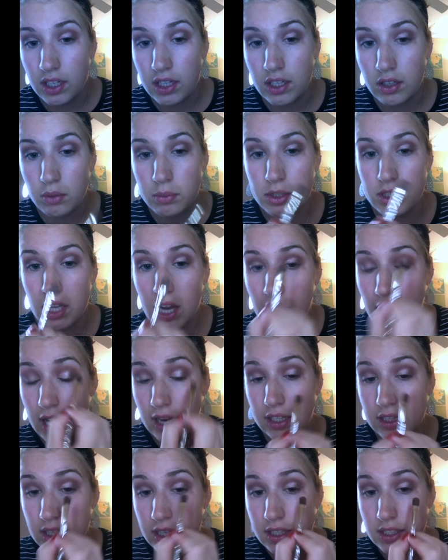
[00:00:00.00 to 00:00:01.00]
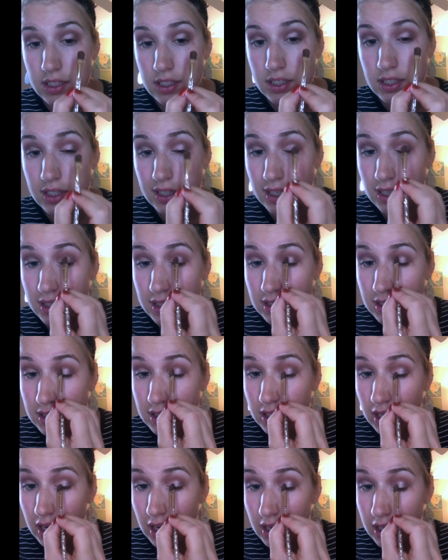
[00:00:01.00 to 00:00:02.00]
It almost highlights the
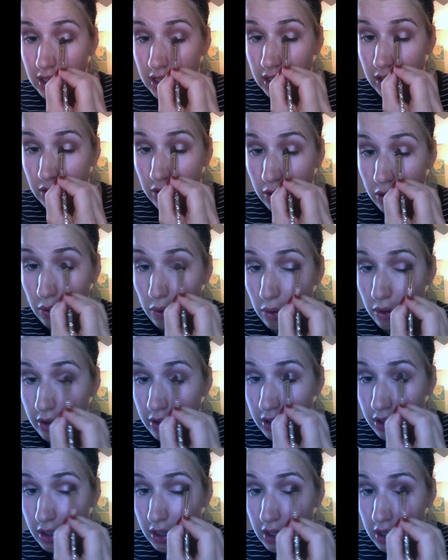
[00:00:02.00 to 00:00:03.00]
inside inner corner